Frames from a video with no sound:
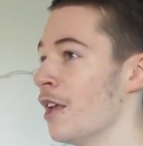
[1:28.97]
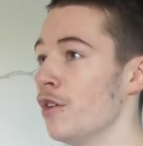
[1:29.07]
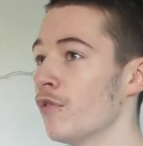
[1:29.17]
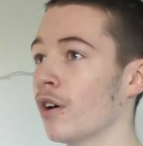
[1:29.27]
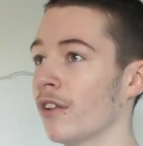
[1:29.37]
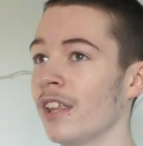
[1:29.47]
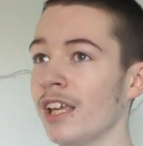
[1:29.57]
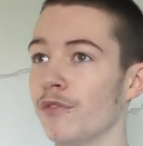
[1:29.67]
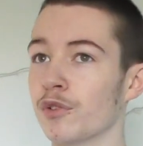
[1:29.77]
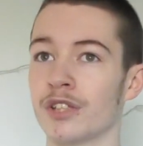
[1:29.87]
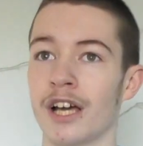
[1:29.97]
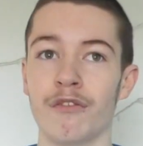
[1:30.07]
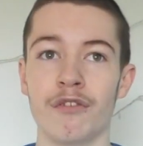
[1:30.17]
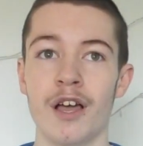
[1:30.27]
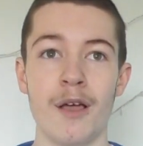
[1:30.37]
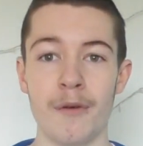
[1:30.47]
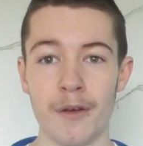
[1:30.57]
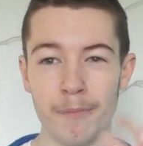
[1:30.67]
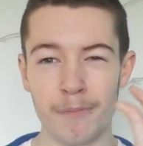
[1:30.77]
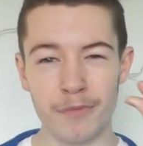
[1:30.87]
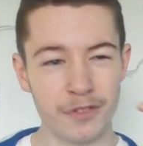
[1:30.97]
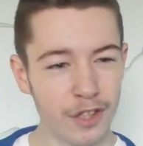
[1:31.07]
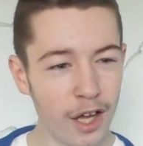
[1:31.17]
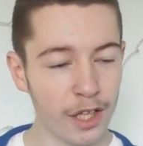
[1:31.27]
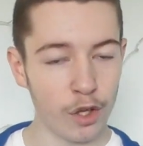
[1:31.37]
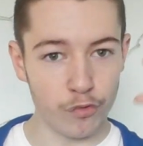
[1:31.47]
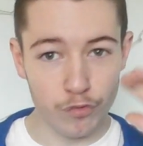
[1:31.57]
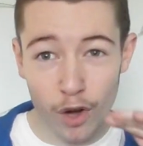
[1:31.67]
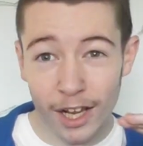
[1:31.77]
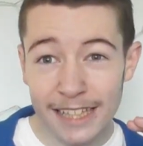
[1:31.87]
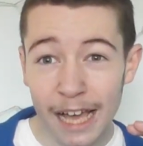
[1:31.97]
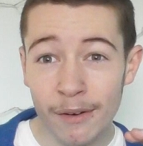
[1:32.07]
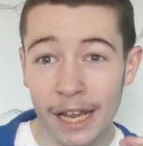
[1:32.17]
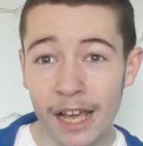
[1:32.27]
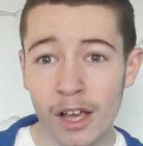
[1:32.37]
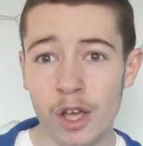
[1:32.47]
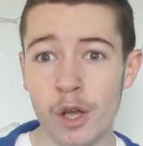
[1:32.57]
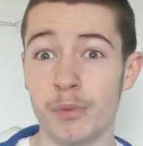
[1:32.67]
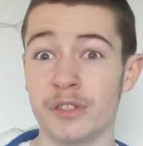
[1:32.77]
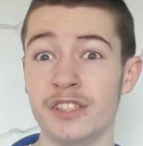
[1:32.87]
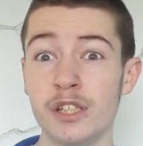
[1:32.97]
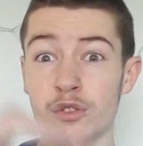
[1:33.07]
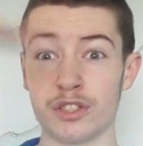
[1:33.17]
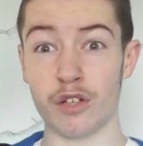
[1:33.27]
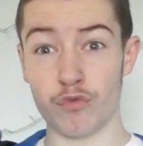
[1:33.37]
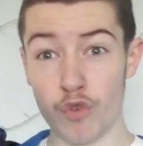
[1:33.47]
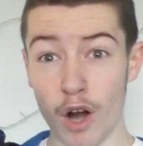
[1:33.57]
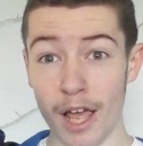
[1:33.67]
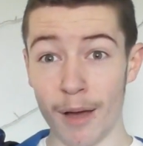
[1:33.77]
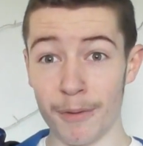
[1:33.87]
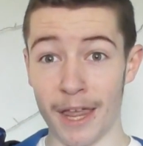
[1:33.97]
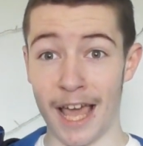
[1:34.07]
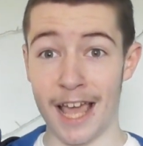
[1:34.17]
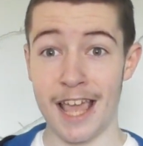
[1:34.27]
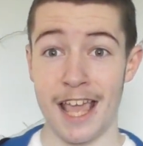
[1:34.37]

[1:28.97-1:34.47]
You've got to think of yourself starting off right down here, but see yourself right up there.